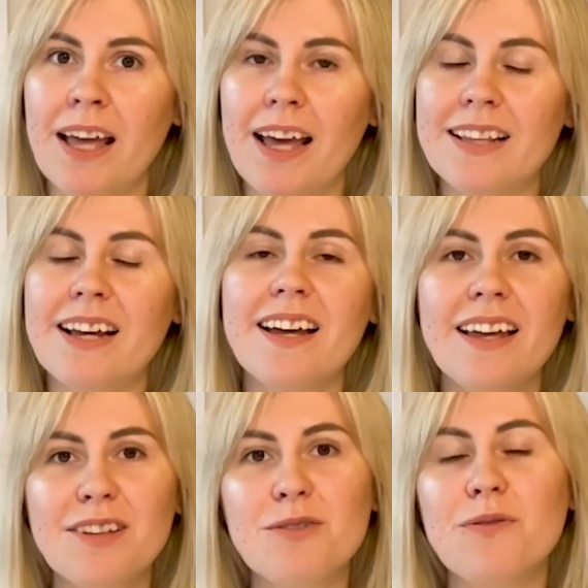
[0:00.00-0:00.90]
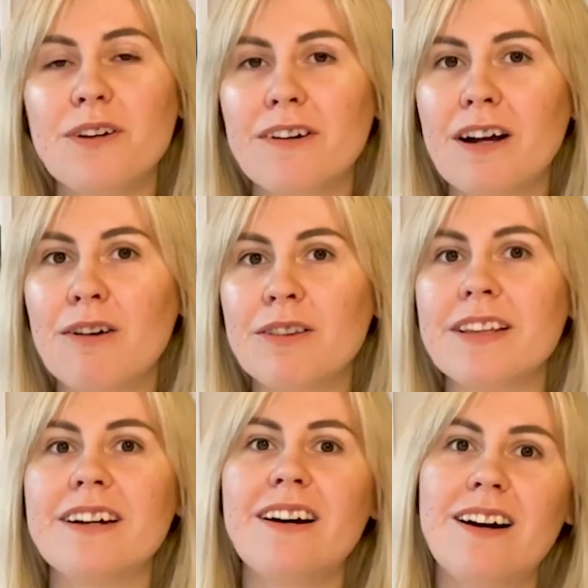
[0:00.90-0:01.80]
and I had to figure out
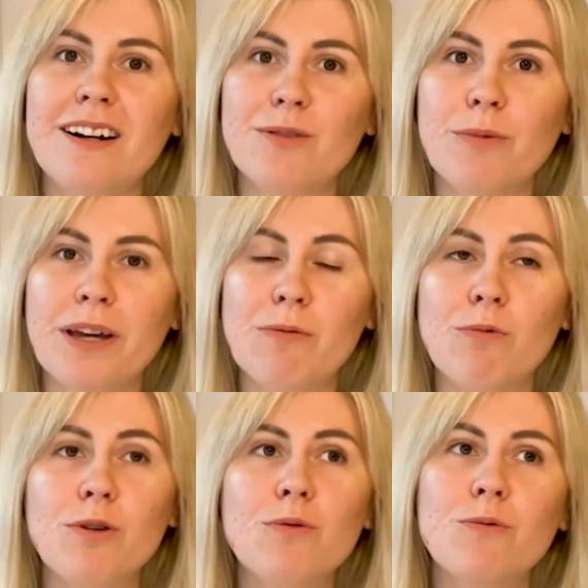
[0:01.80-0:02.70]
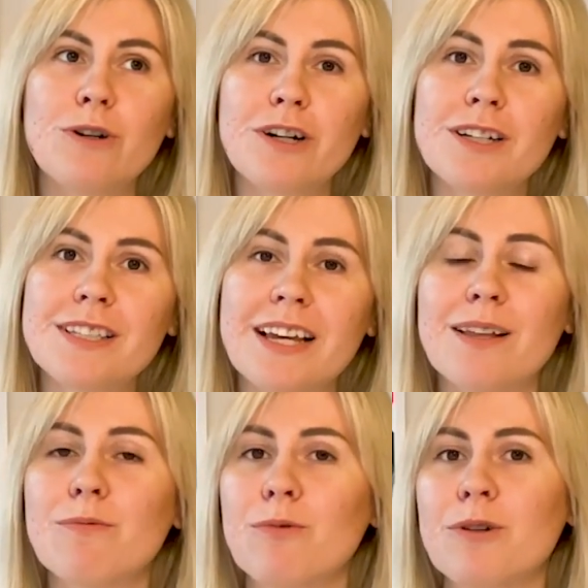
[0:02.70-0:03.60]
the hard way what works
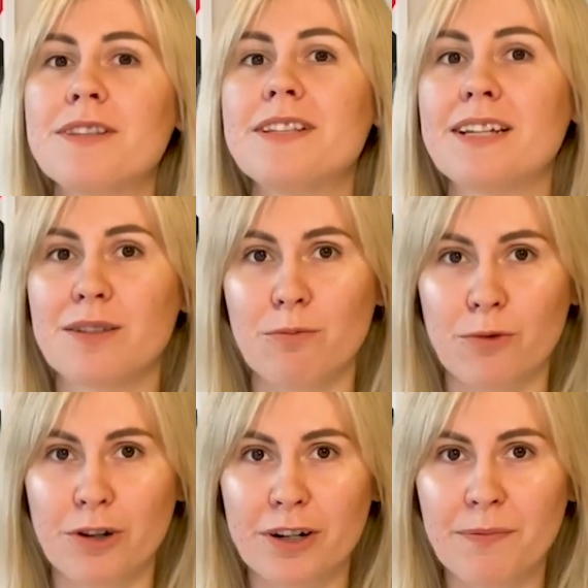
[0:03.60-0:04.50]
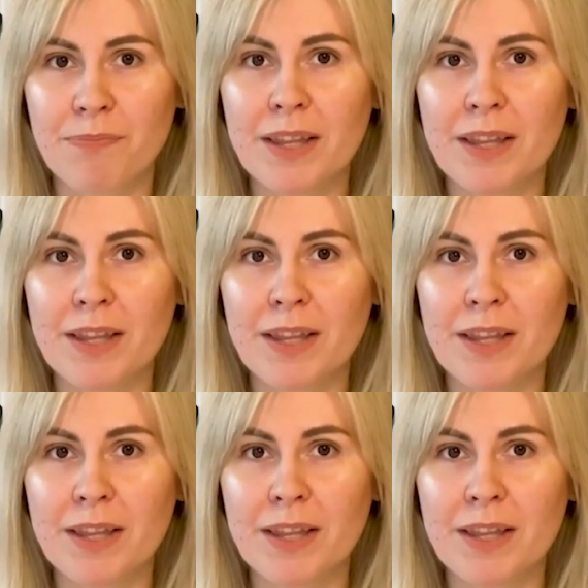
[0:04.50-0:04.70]
and what doesn't work.